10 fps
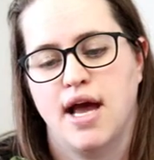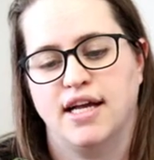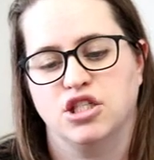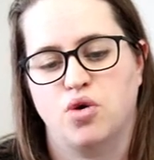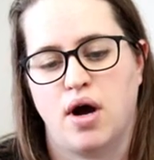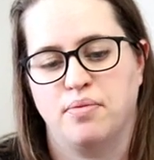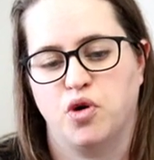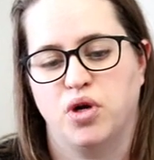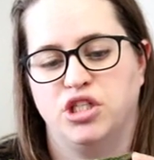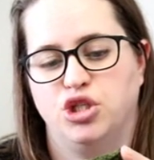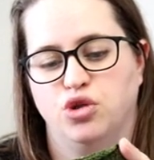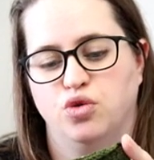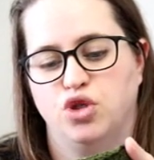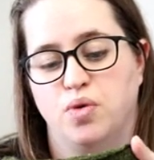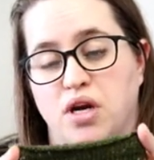And so I'm going
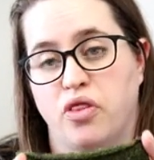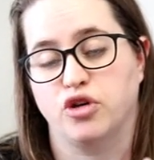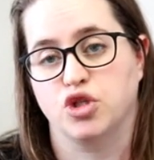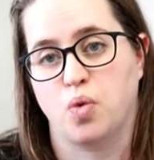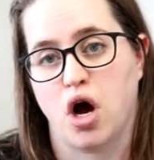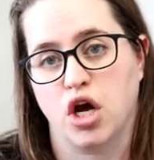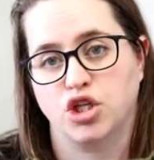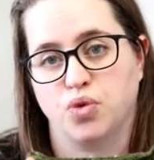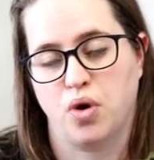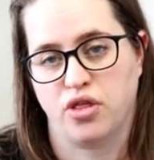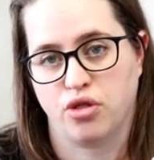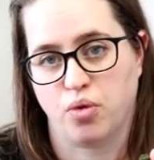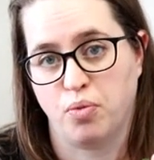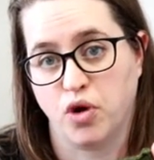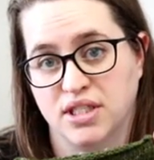to do another swatch with a
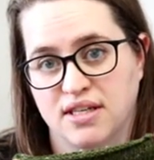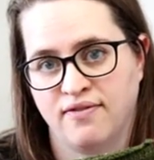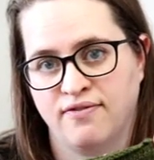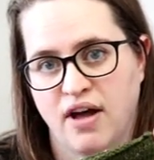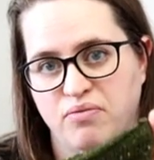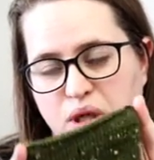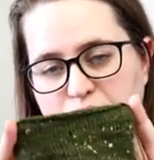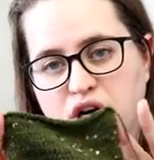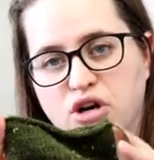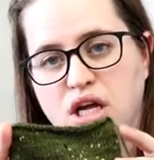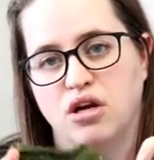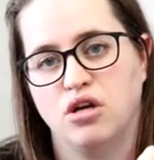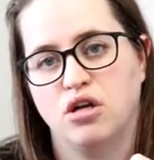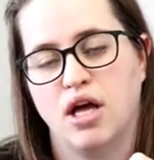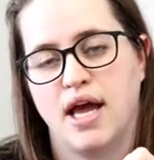3.75 millimeter
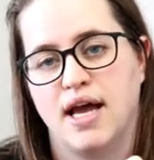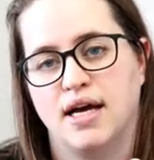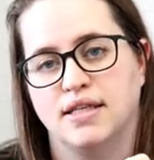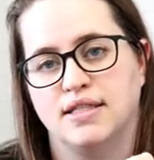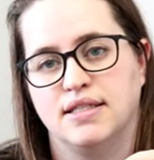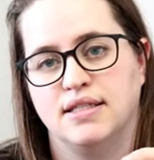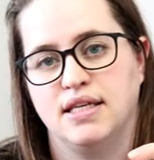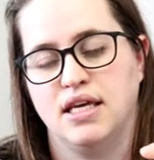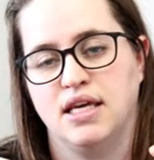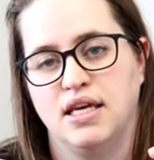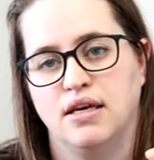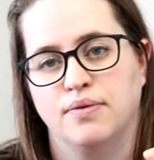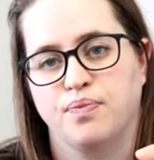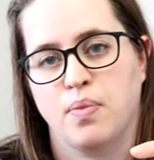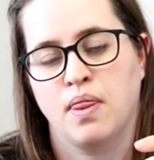needle and see,
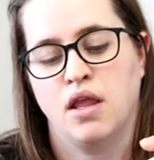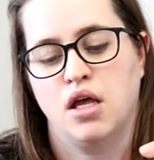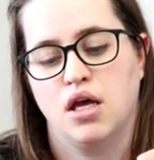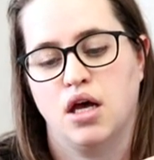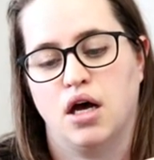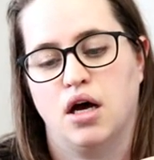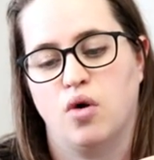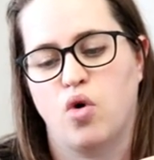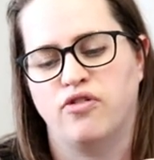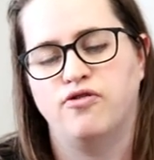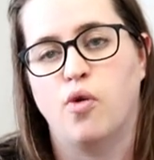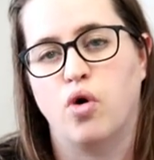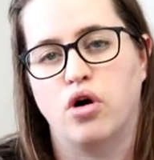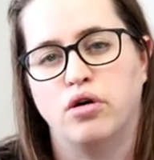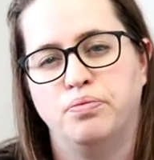or a
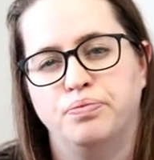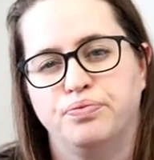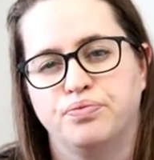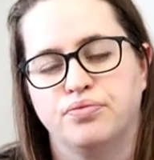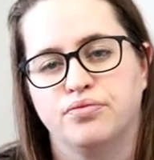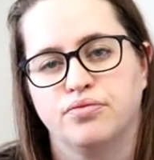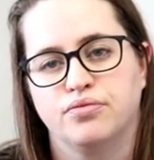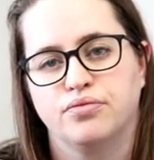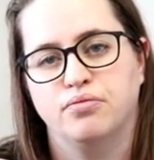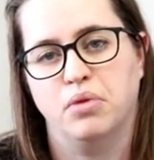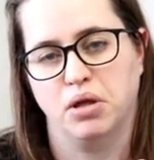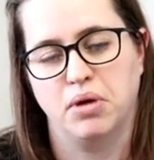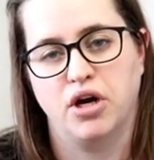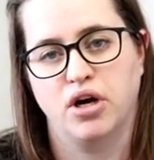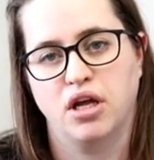4
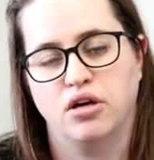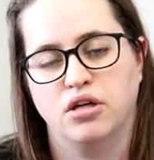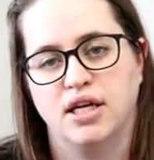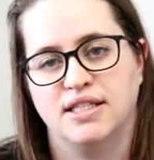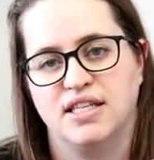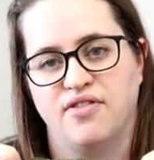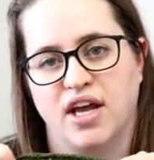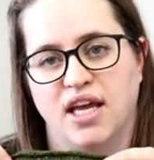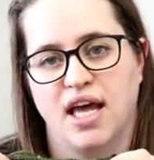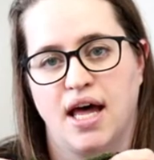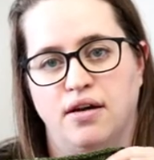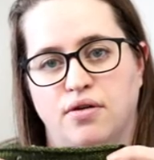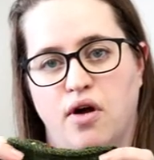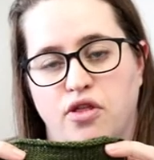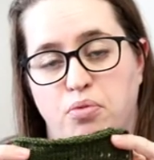millimeter needle and see if I can get
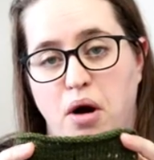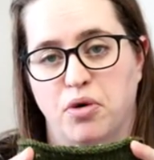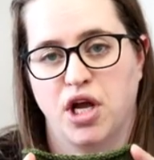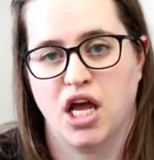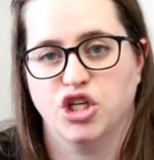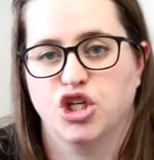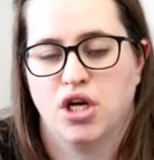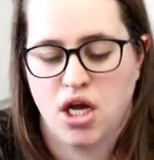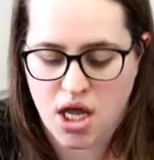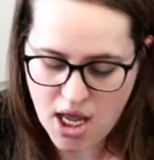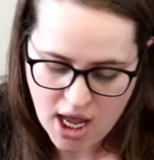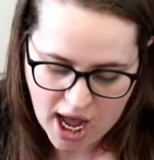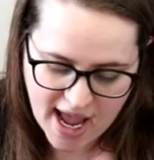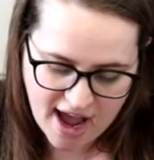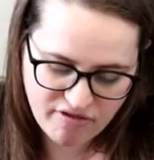the proper gauge.
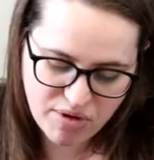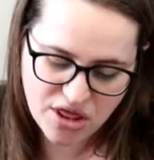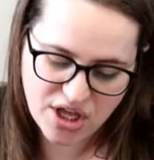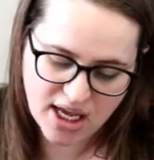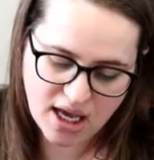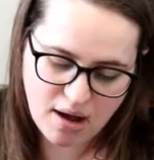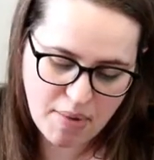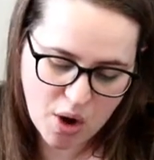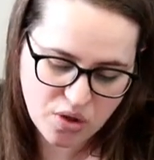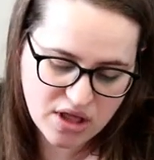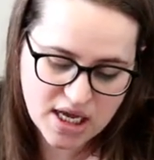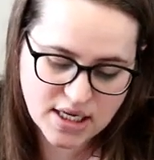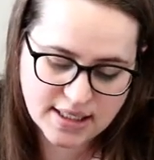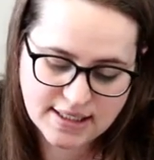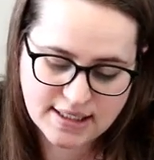I have been thinking about
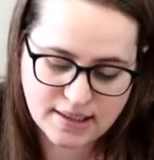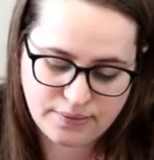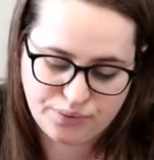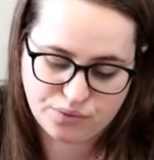this.